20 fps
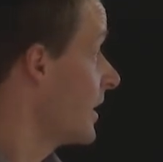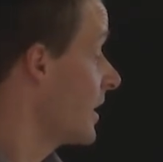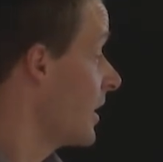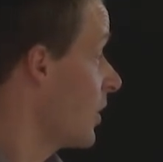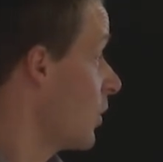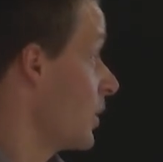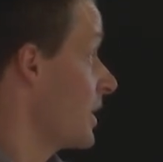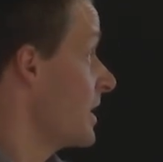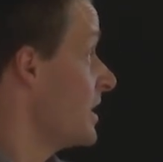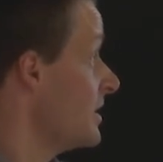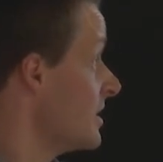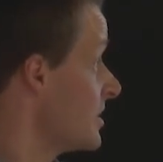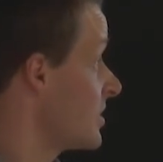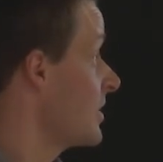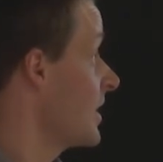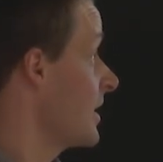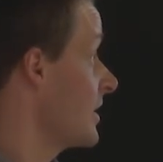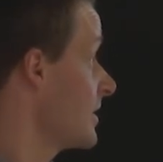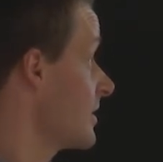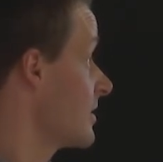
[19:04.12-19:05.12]
or
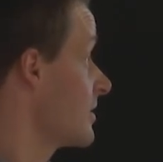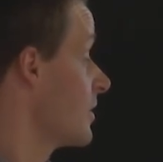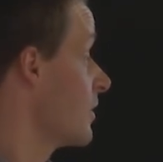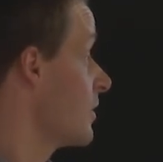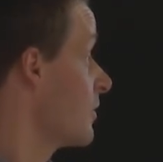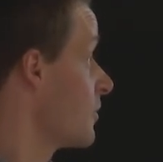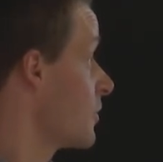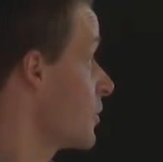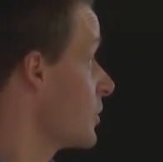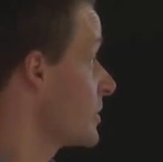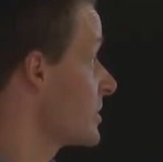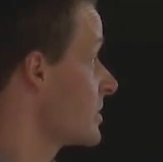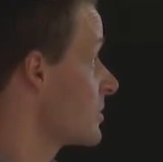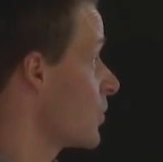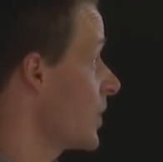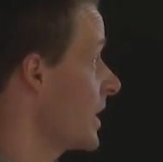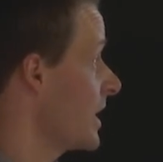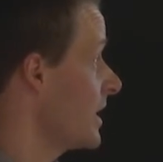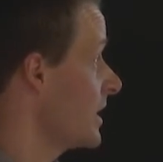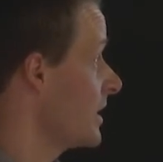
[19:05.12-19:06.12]
initiated first
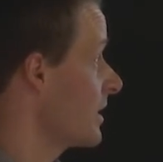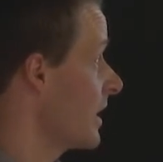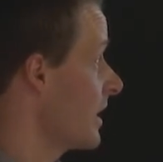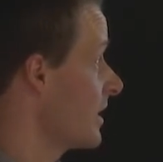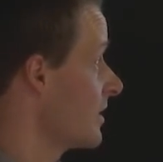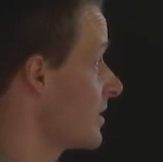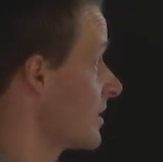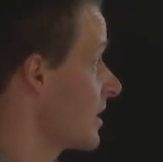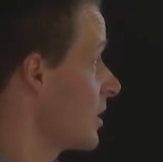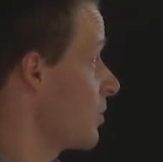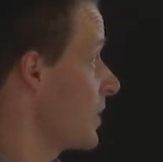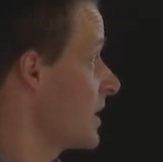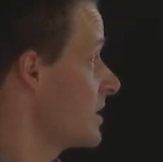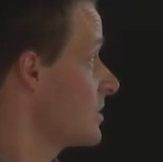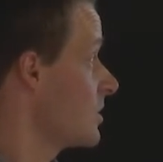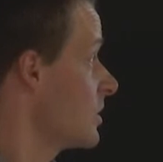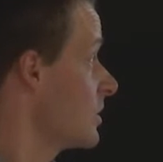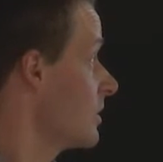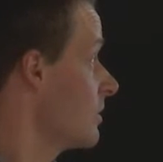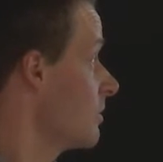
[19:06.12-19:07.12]
training and
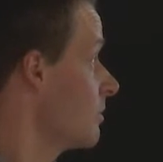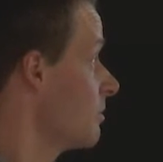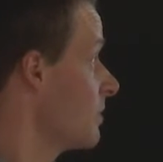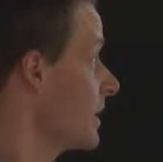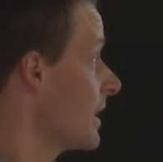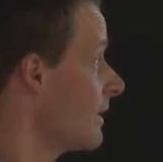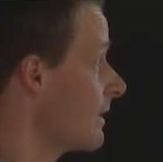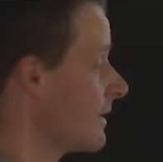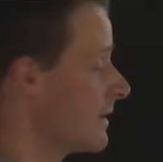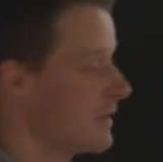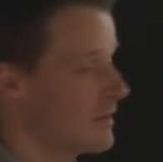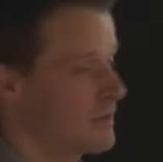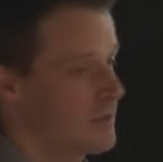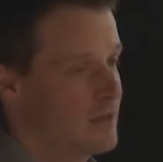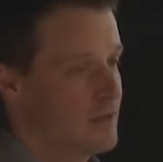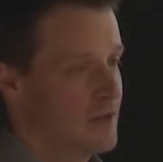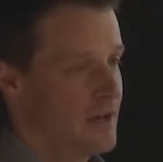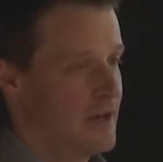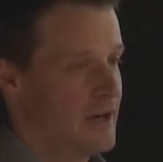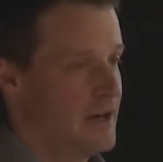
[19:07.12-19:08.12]
capacity building
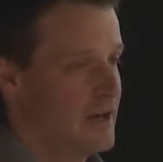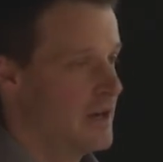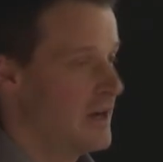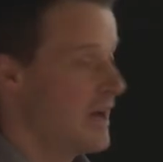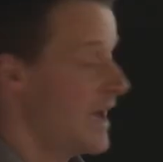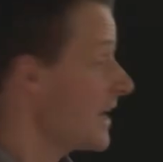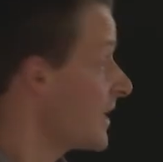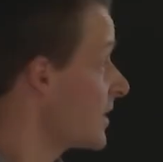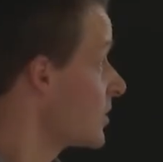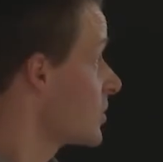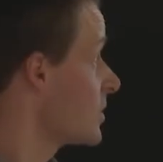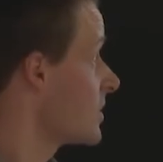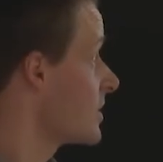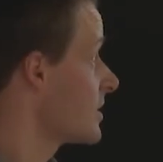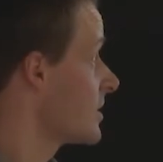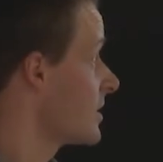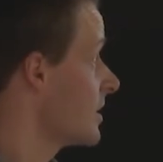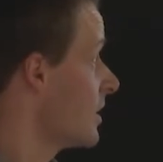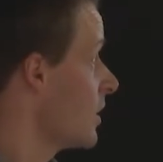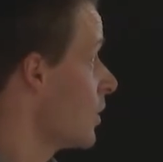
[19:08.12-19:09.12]

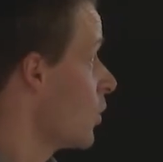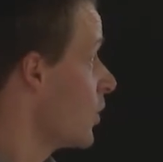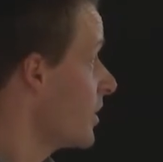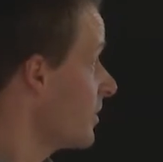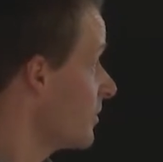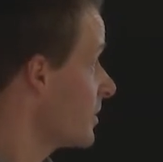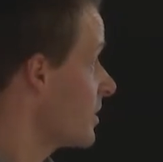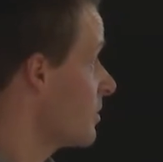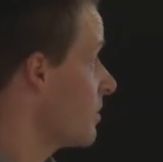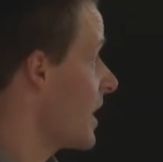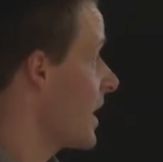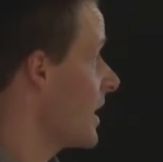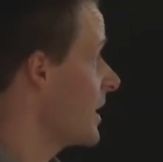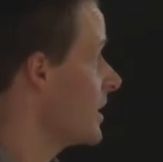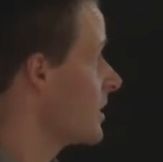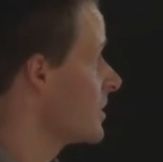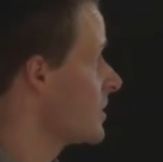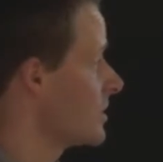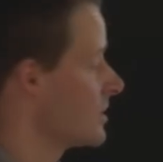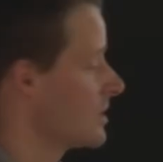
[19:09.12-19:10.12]
actions with the
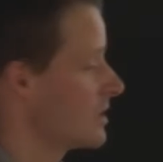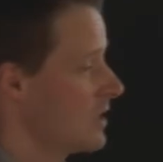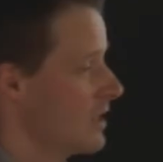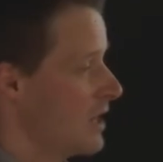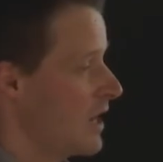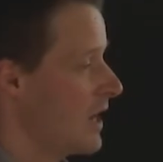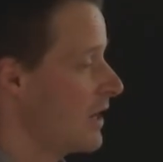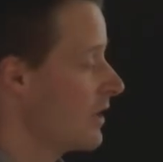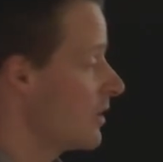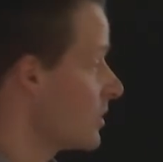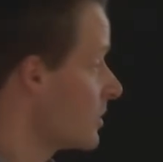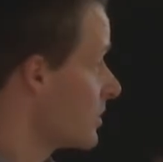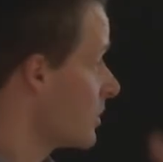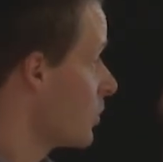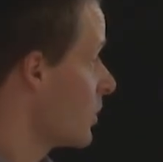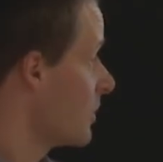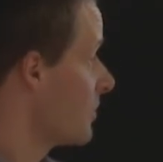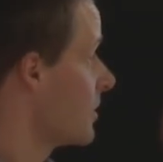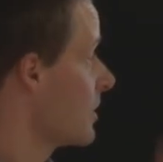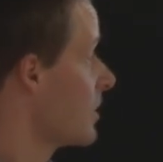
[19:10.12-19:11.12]
miners and also
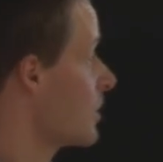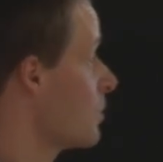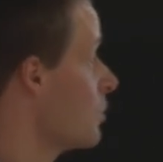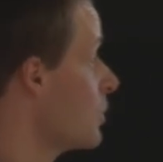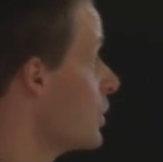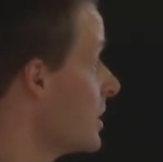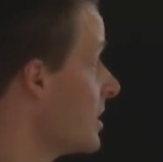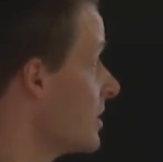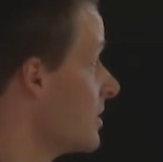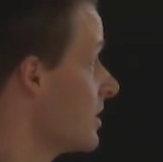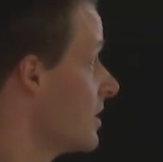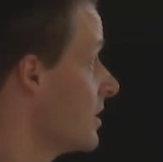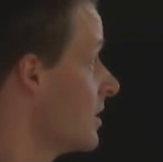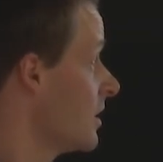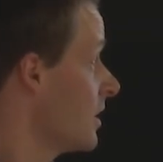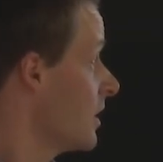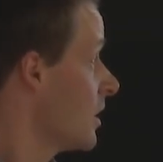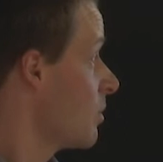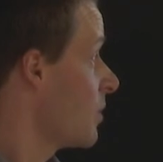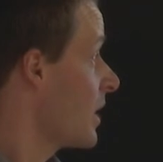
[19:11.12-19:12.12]
with the community
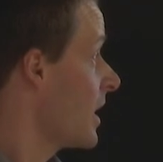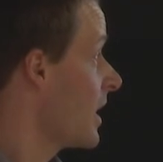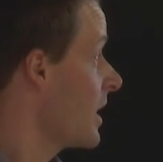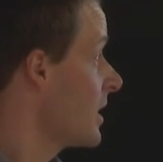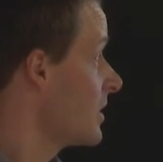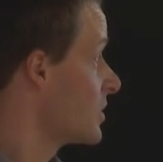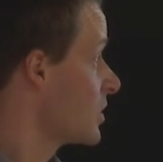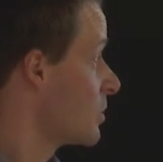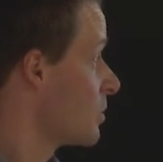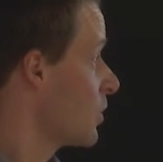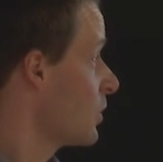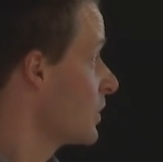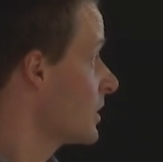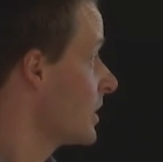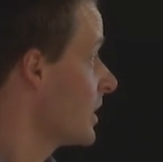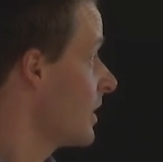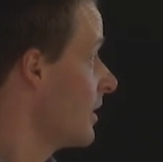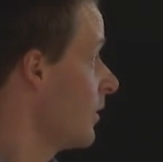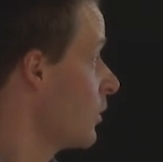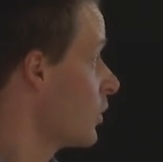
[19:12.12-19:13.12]
by
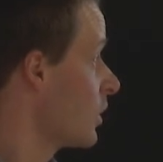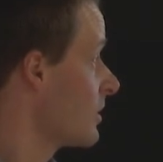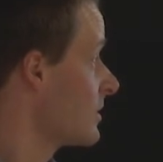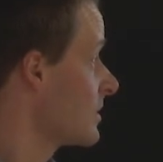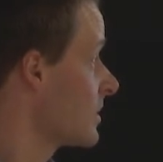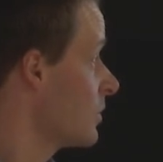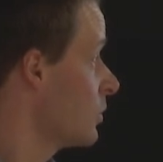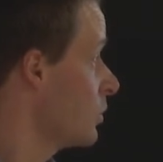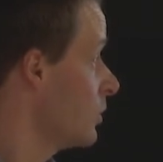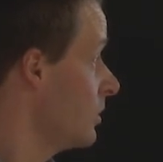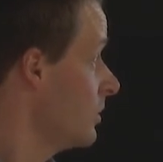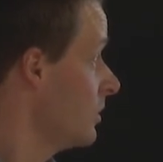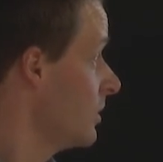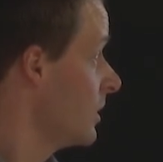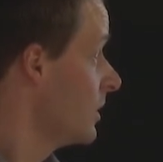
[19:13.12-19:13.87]
supporting the local school.